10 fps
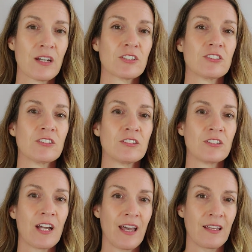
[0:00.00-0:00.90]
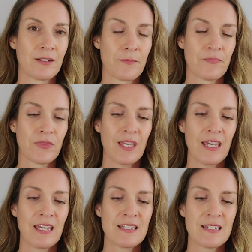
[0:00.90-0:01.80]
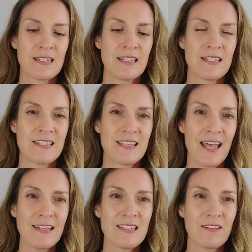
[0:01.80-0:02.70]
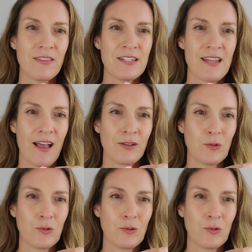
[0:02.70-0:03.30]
R. And the sides of the tongue